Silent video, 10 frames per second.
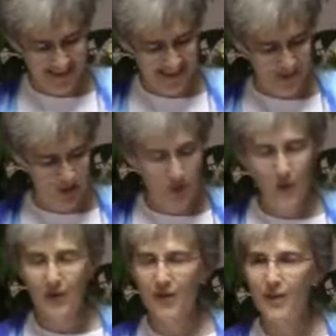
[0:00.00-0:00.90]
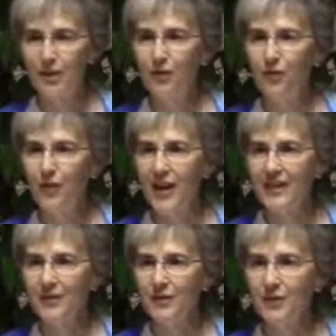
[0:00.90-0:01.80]
Okay. So the
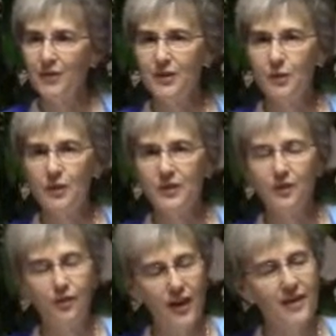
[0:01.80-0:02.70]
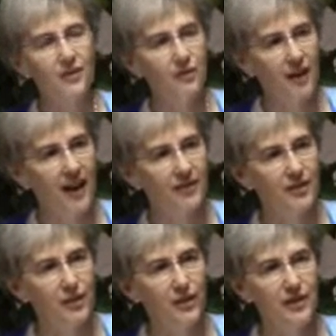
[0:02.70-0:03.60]
face of God that
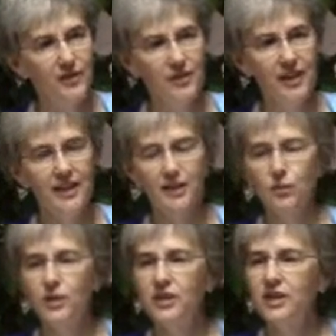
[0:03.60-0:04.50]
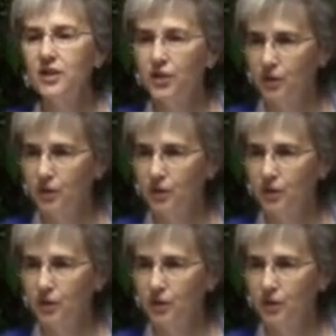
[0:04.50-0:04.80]
you're going to see in traditional